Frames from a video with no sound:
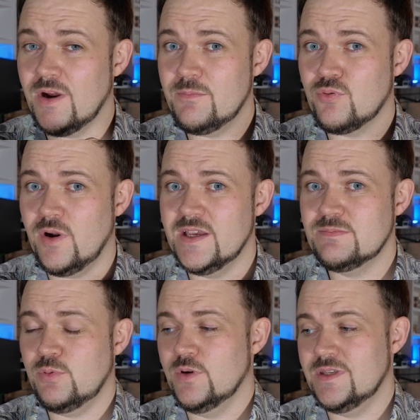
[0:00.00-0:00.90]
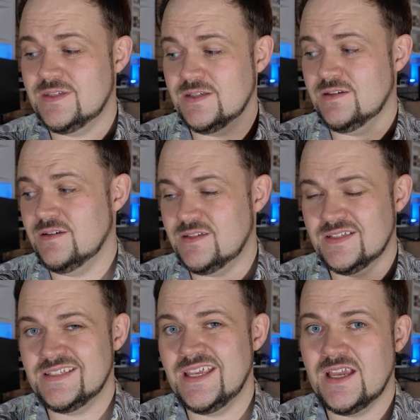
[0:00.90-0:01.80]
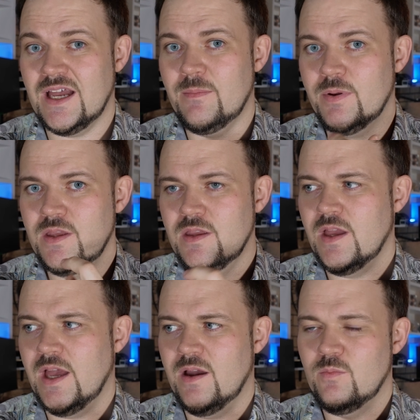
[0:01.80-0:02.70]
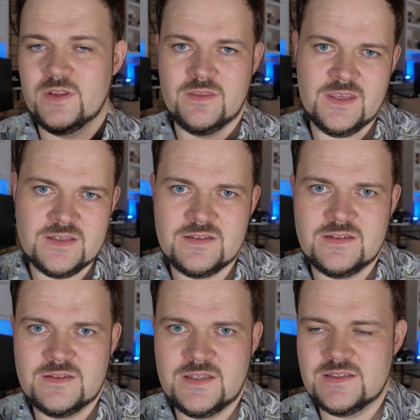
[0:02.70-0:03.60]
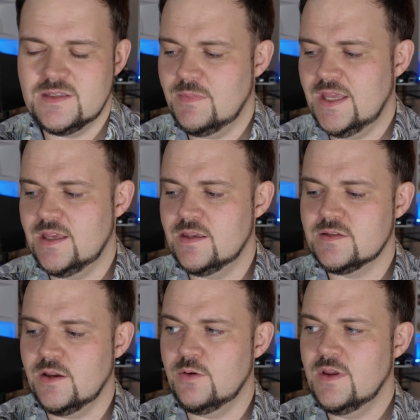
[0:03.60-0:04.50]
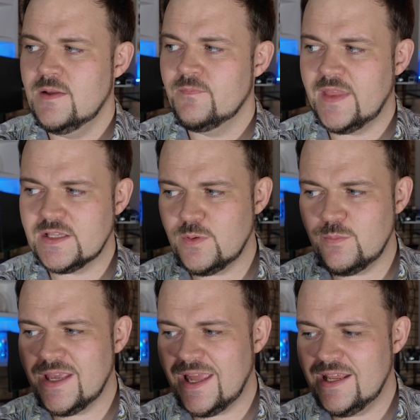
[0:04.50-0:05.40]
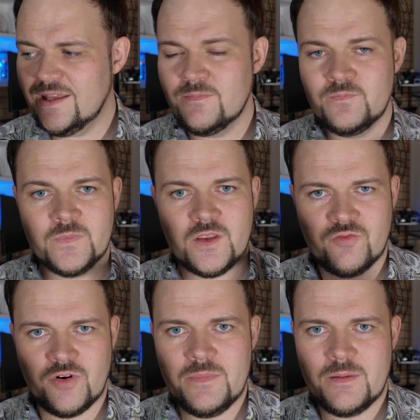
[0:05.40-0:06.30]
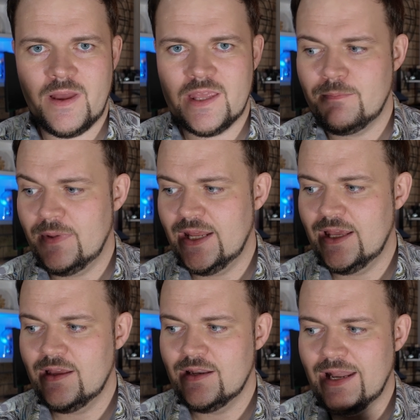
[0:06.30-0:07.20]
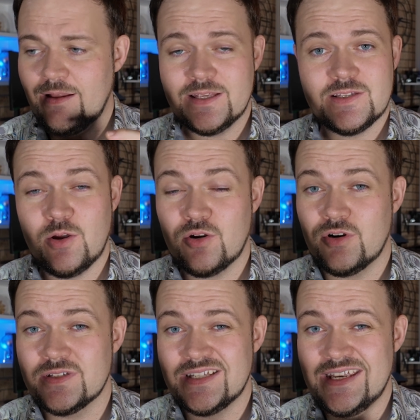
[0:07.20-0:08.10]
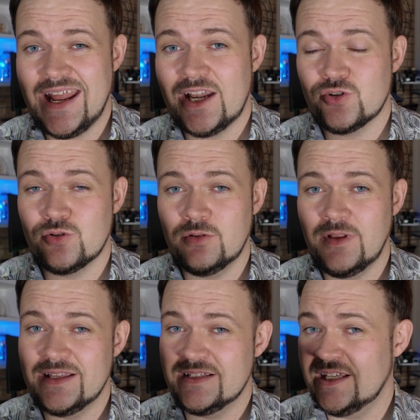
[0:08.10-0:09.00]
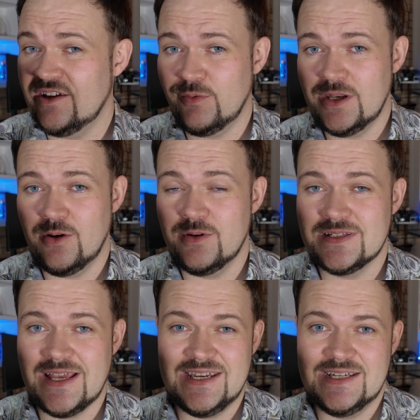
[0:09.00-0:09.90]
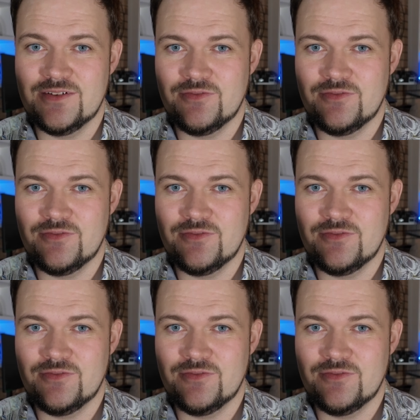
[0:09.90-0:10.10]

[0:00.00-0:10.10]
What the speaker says: a great price point to sync up with this system here. So that's what we're getting from the Mic Mini. Now let's go across to natural and see if we notice any